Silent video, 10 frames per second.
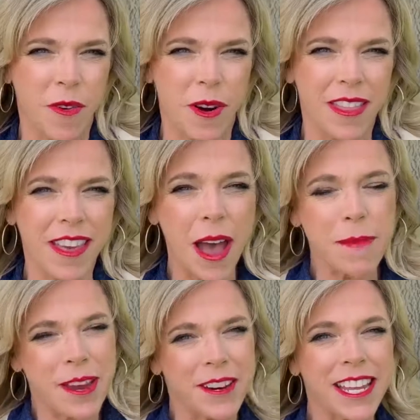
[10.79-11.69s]
4th. I'm
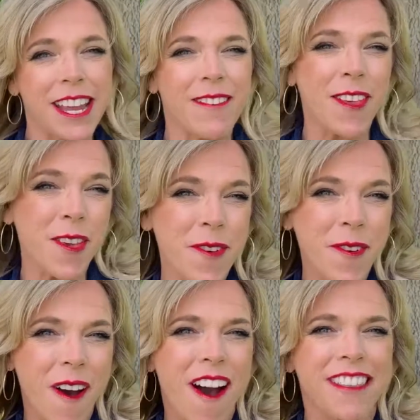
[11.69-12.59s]
here to give you
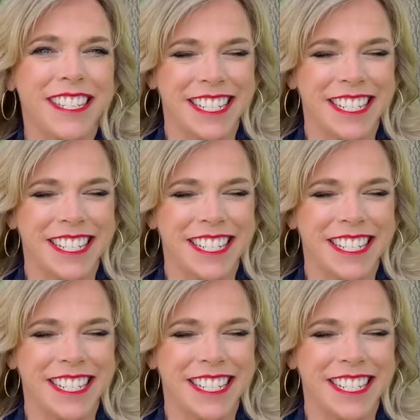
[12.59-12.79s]
all the